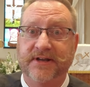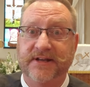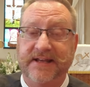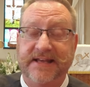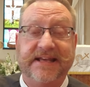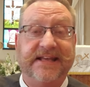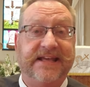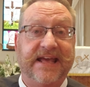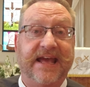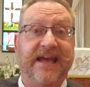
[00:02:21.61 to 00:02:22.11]

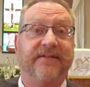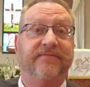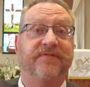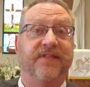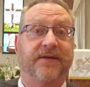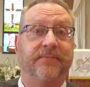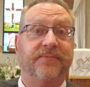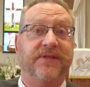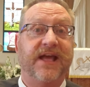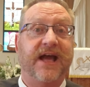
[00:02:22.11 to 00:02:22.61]
He gave
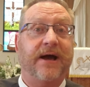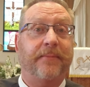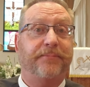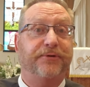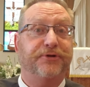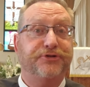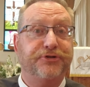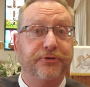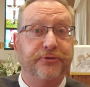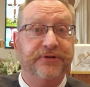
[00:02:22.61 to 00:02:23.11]
them the
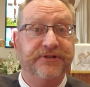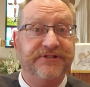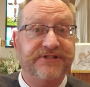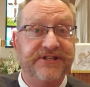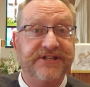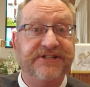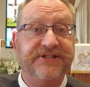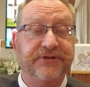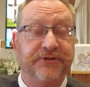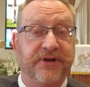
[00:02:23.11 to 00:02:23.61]

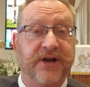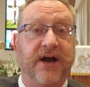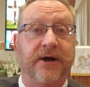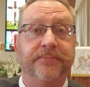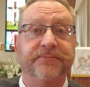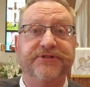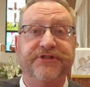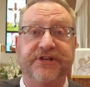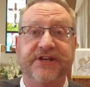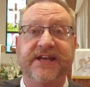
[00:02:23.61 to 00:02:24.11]
opportunity to
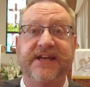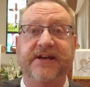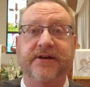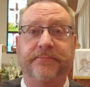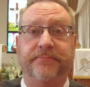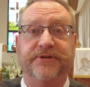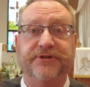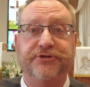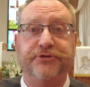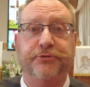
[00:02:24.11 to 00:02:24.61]
come to
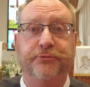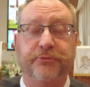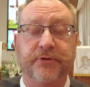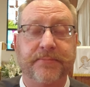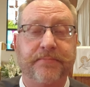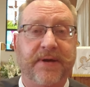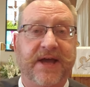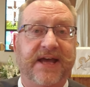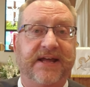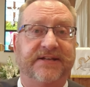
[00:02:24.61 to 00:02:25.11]
Him and to
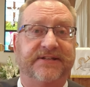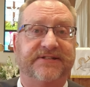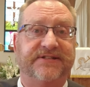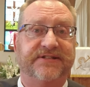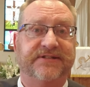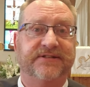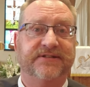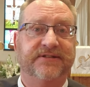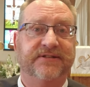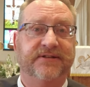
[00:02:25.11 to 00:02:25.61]
repent.